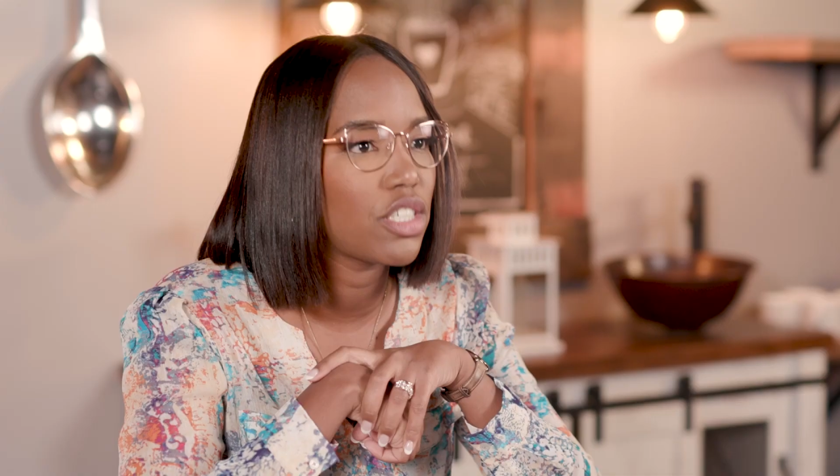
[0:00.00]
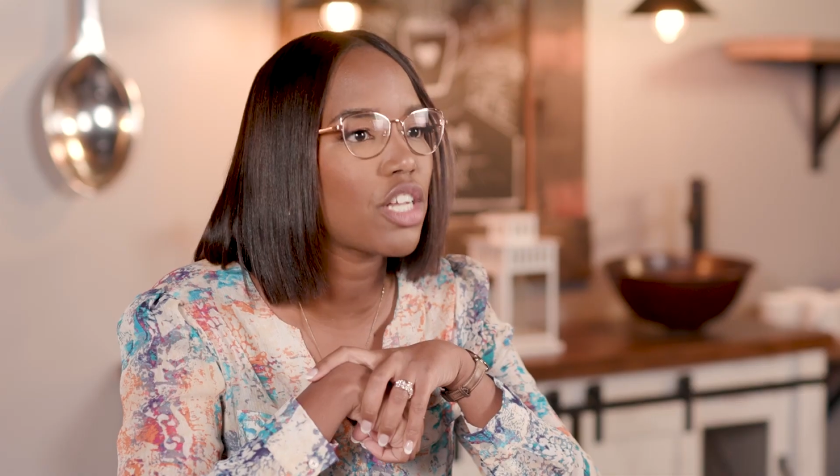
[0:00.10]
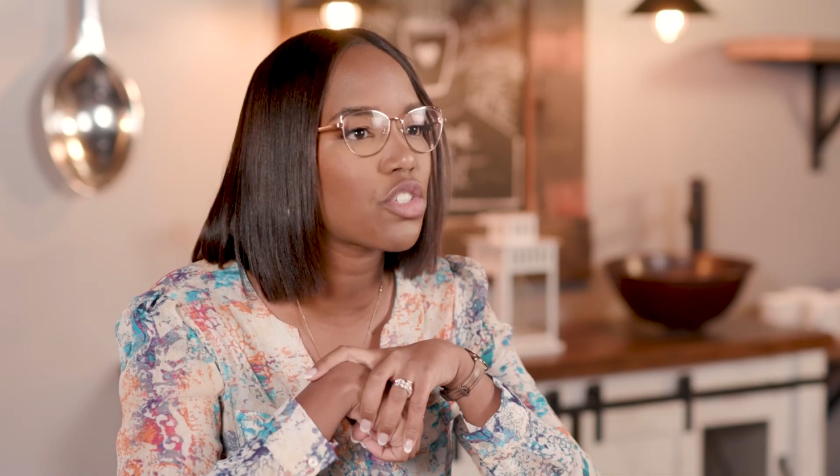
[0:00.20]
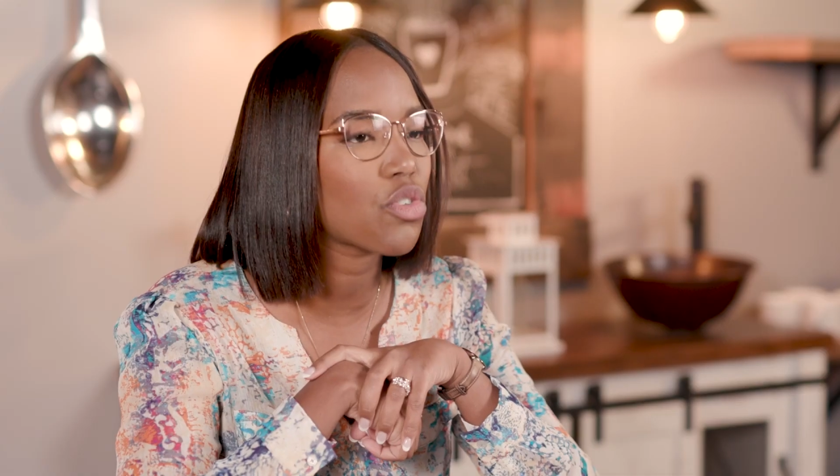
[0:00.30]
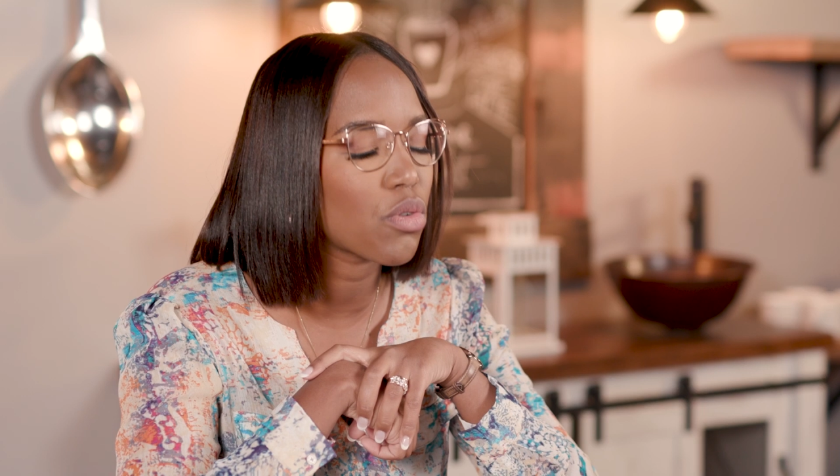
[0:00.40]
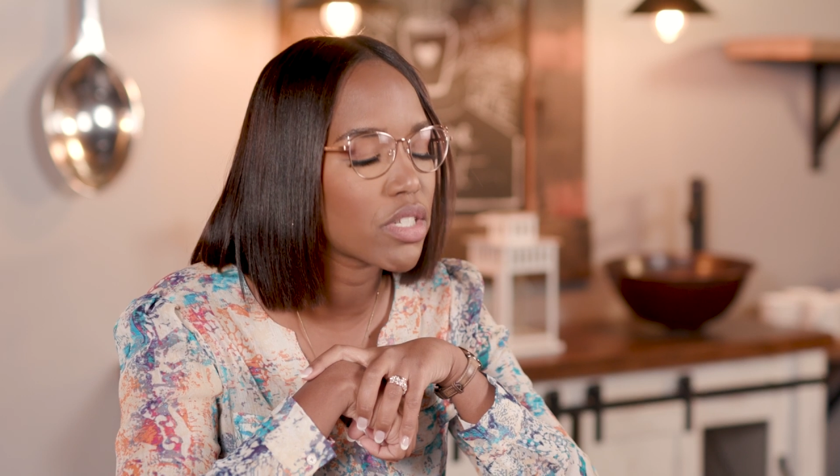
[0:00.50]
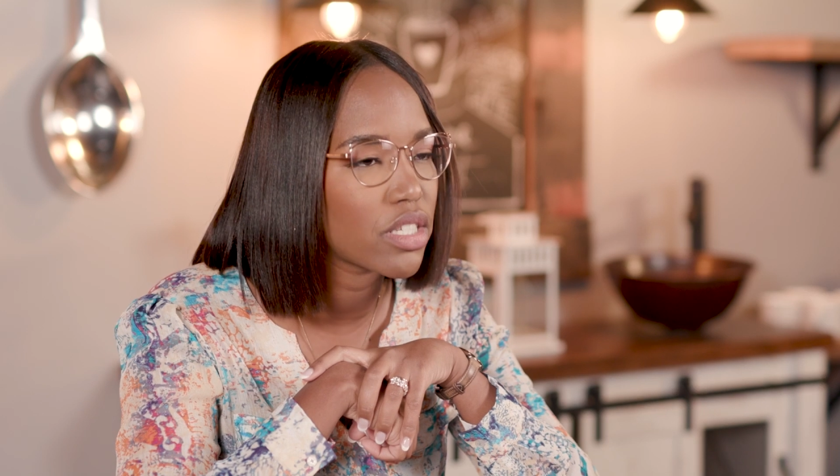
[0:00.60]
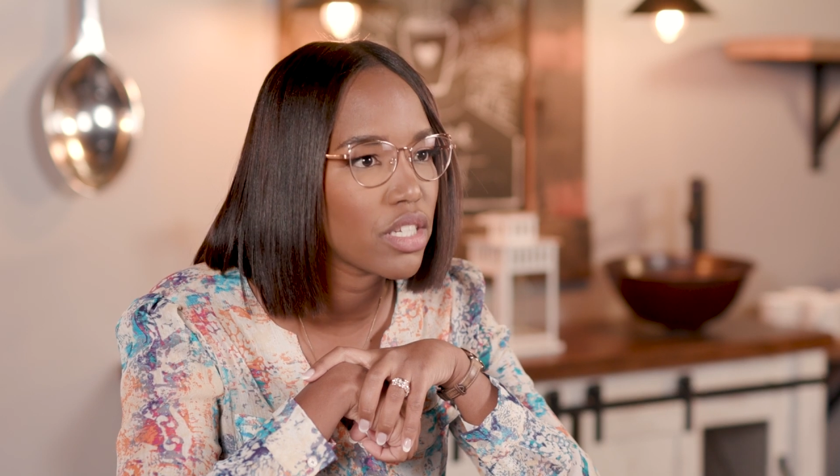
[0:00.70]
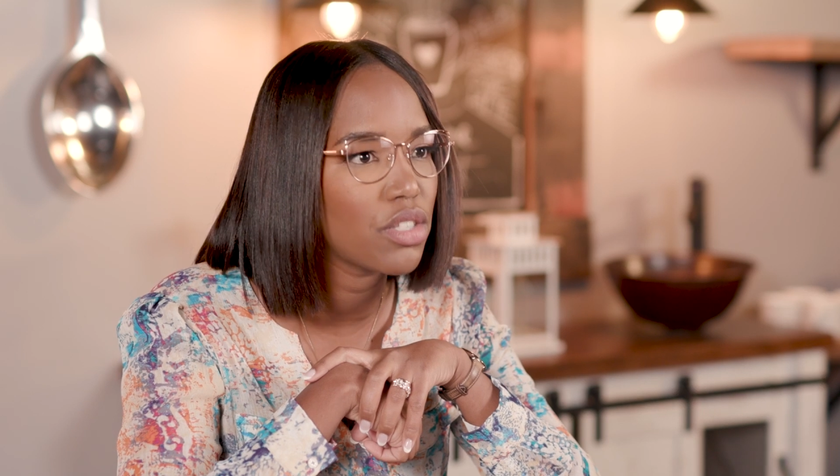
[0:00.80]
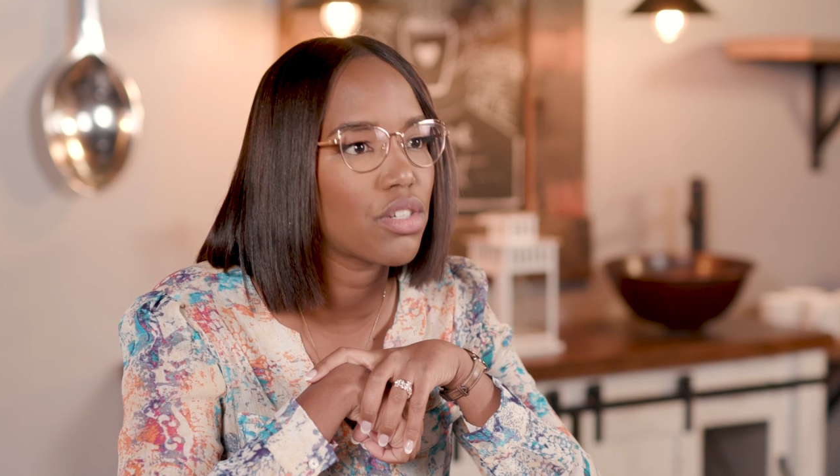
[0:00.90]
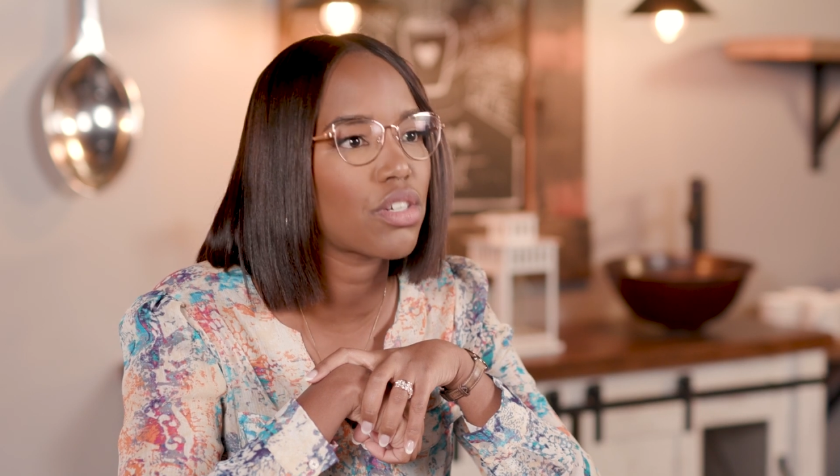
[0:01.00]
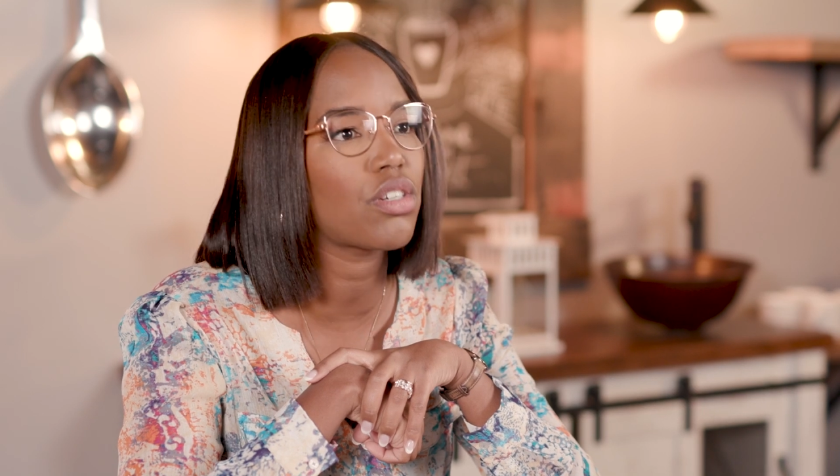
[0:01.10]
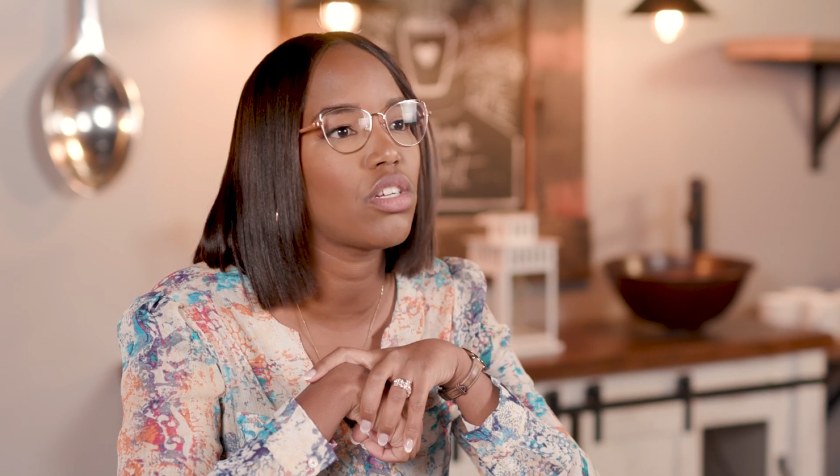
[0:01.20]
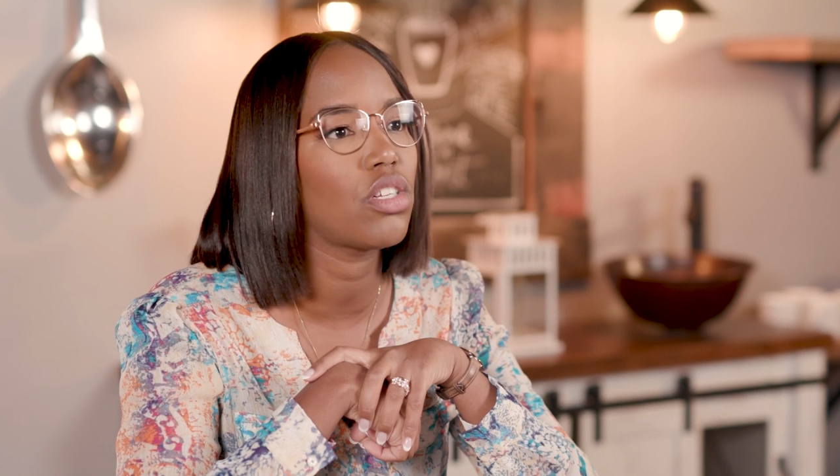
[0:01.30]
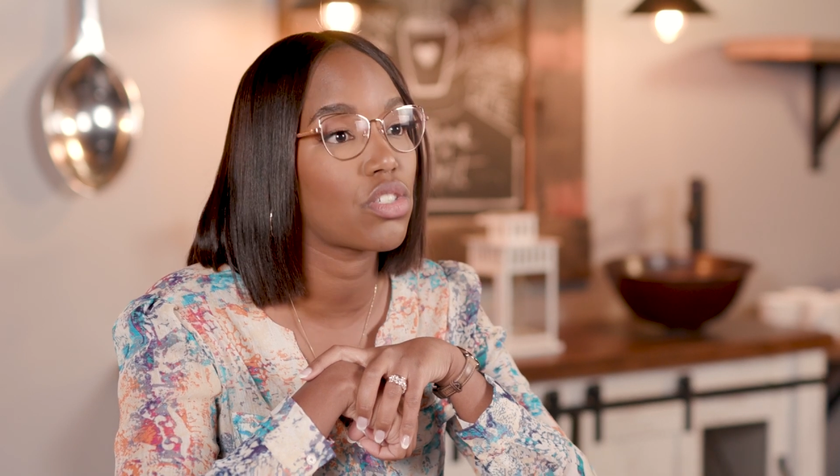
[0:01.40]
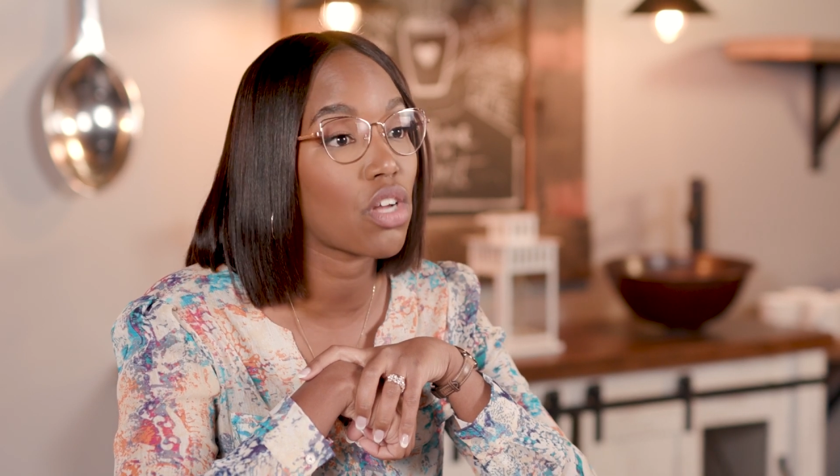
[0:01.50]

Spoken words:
Just consider